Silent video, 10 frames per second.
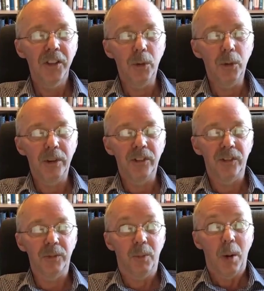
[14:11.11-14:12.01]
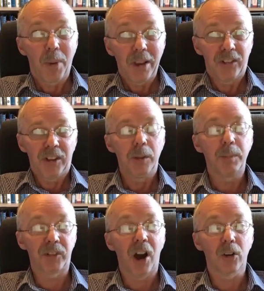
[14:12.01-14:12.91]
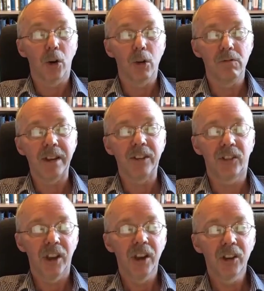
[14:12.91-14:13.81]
there was, well, basically the Busaco Ridge